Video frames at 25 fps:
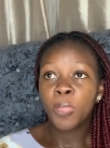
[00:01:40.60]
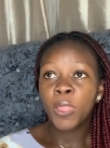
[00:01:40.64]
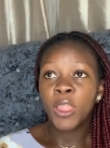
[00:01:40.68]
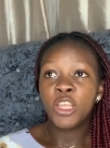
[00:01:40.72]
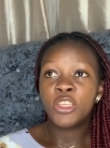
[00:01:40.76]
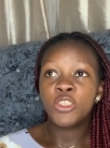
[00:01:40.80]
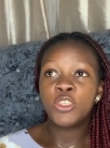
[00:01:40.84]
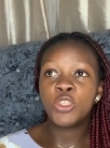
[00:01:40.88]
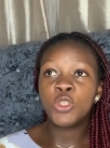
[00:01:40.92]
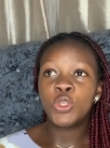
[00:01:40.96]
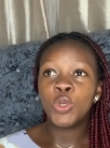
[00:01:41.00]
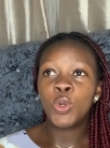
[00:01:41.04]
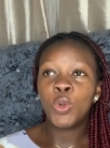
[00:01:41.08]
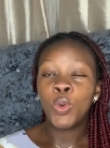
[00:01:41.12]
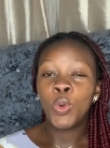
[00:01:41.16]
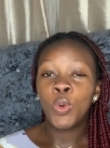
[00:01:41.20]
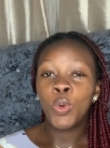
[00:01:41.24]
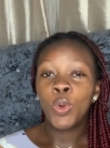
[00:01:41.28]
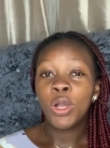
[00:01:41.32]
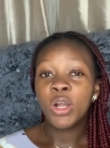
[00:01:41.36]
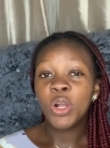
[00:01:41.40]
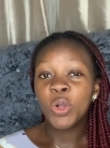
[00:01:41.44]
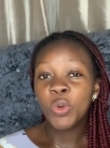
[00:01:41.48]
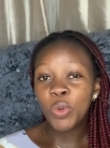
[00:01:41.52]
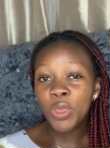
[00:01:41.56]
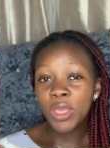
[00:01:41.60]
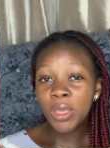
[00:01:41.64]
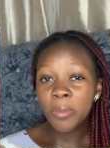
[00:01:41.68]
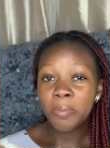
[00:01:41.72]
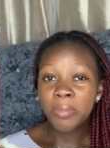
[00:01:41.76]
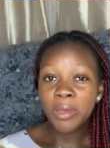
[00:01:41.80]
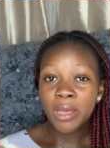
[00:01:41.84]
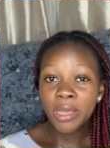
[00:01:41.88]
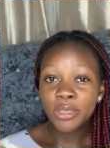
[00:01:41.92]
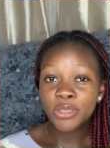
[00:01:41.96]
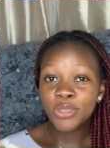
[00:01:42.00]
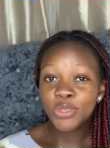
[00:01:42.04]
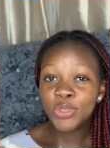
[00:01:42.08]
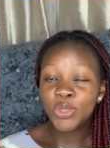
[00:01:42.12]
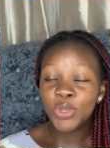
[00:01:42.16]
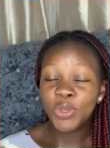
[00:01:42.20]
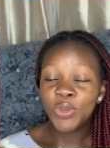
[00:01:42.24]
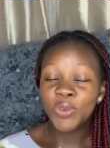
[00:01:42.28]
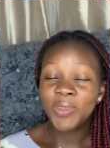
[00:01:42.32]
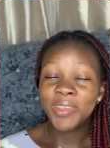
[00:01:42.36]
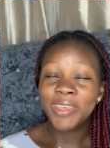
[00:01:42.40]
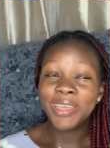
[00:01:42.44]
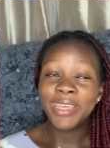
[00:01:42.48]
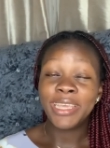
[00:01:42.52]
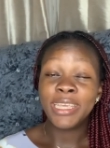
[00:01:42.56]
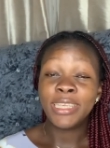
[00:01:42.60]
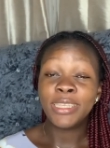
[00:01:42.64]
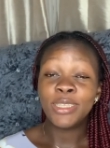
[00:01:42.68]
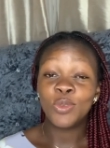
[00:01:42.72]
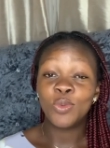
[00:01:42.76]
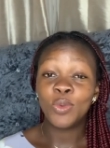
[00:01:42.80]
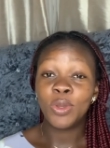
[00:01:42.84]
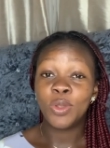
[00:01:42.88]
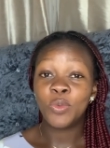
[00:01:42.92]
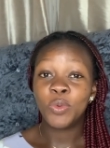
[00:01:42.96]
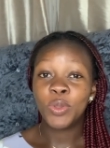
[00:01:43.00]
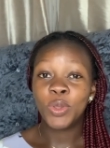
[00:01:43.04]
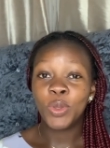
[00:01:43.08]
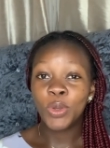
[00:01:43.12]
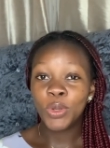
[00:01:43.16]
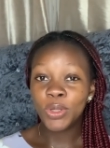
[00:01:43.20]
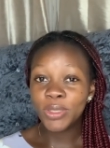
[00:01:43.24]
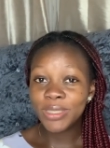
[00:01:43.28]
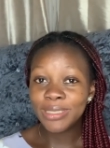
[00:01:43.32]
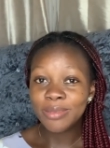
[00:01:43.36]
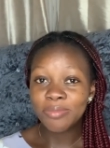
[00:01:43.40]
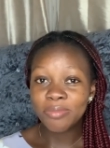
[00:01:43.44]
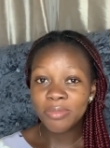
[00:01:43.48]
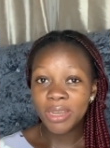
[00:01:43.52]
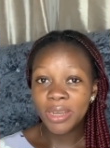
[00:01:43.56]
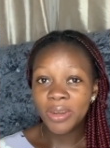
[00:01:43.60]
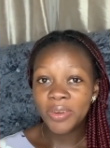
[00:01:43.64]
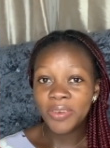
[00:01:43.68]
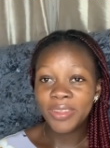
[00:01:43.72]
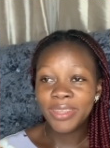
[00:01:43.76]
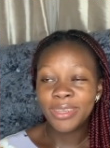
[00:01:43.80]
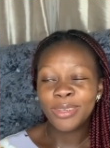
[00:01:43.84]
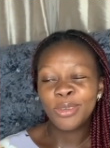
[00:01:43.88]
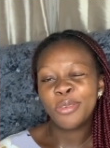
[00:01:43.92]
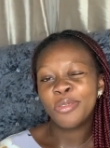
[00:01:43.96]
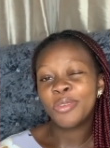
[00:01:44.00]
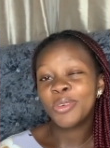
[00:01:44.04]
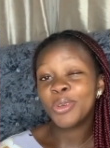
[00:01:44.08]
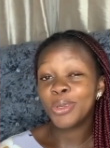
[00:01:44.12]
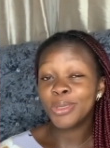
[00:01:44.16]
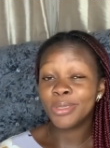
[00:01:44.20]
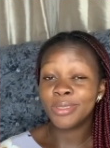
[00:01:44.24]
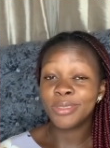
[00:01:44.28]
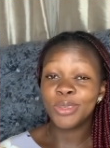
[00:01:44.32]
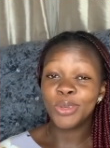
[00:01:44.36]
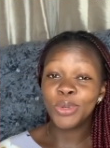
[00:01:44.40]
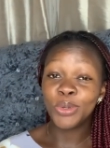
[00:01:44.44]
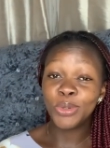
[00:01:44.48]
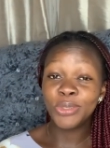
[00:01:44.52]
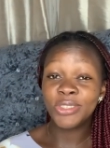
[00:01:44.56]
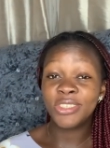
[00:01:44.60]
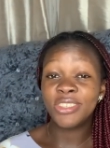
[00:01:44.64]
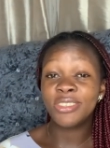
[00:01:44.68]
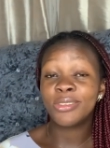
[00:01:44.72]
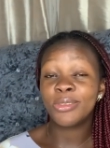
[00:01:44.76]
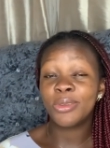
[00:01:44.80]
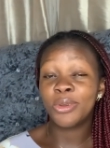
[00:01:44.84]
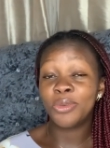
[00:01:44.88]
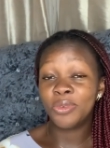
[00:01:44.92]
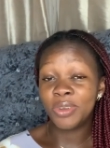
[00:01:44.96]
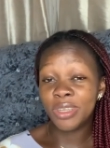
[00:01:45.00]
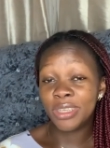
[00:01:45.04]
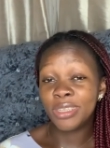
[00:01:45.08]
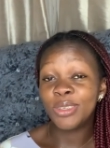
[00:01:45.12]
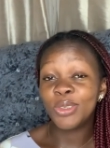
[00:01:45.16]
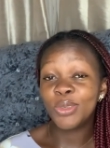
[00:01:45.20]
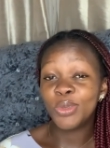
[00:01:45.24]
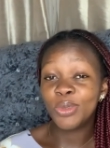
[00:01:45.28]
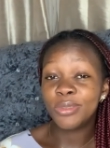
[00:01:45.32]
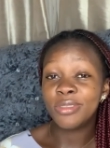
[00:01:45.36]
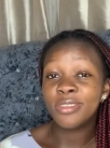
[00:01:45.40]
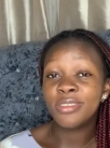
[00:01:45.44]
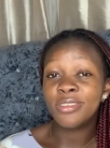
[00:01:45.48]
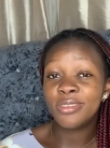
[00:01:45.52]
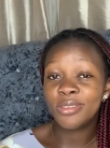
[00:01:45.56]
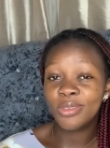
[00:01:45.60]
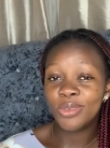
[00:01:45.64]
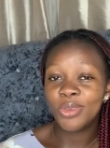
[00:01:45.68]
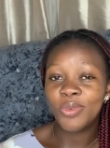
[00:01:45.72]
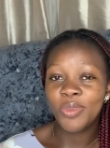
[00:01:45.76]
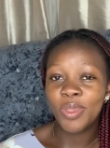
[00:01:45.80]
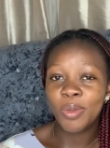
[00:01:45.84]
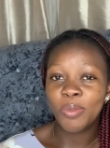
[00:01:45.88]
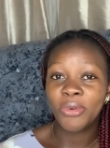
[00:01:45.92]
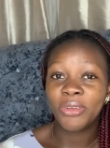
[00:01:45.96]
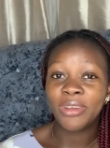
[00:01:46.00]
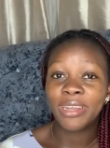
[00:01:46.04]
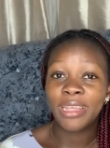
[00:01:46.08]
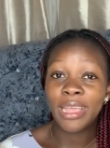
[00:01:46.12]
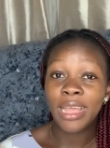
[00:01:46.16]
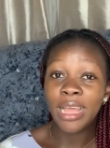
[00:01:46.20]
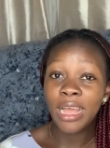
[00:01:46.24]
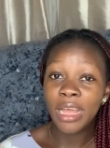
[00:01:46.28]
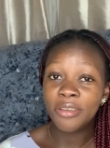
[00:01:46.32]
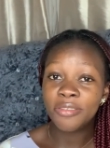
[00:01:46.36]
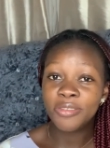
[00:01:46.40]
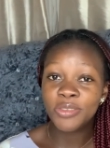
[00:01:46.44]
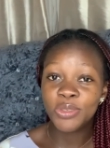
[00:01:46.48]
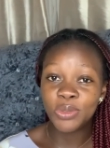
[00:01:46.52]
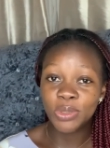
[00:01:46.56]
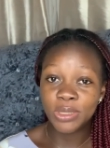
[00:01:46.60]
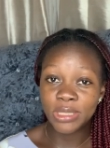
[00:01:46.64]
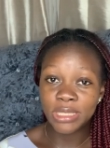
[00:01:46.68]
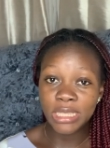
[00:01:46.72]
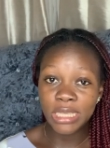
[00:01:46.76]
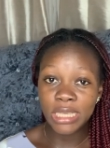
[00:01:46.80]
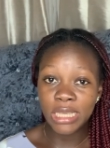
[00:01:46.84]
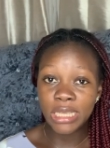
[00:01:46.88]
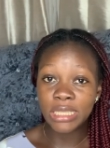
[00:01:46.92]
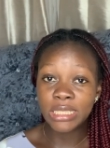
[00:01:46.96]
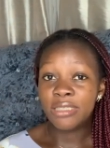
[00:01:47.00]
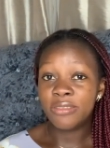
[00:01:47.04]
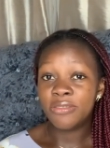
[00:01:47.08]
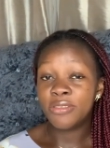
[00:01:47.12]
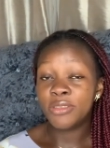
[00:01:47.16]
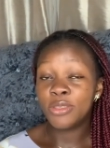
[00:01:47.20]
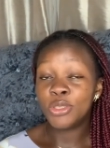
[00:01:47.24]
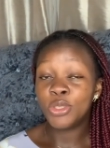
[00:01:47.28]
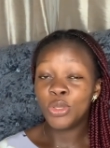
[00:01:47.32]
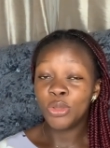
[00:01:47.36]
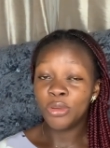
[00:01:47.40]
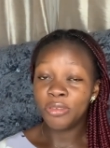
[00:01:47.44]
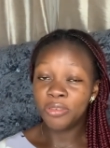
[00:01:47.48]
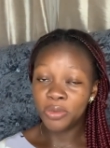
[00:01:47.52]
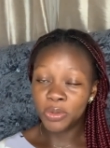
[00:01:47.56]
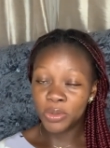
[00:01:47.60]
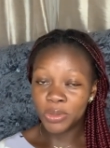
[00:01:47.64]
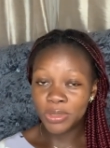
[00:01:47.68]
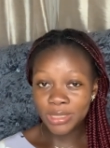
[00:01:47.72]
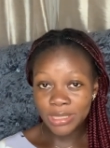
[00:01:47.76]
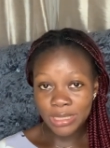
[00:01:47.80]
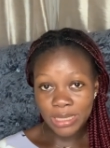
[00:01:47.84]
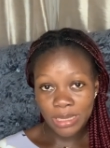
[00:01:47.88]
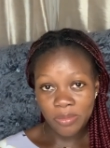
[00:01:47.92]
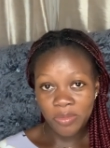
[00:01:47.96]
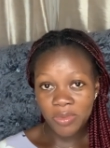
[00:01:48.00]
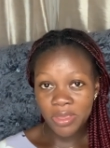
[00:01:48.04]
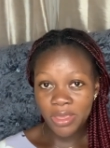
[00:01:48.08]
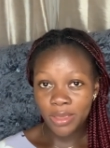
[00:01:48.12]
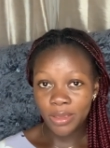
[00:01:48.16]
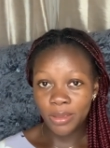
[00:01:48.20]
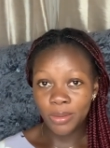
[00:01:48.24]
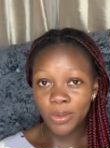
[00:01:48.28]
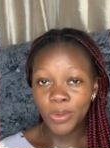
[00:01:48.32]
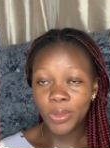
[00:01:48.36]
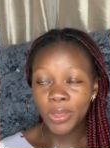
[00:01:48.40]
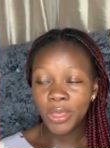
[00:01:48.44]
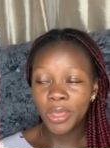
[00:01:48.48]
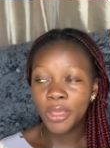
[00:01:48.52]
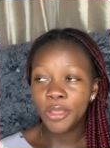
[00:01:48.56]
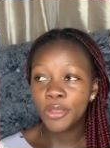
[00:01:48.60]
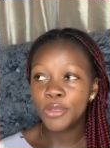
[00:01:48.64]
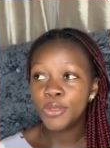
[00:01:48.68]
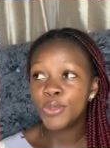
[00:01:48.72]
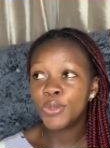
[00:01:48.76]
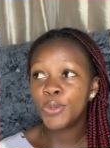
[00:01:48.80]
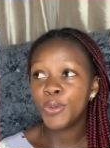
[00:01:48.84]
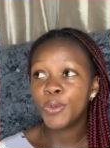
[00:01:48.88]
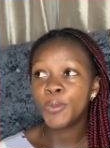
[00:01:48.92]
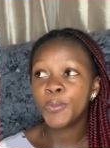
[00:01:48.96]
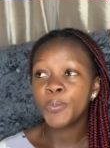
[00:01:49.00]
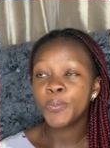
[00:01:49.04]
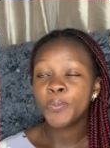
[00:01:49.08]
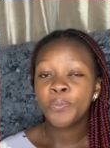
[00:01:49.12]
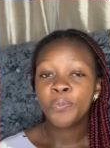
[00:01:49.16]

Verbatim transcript: so a quick backstory is when we got married of course the og's already know this story but i have to say if it's your first time here okay so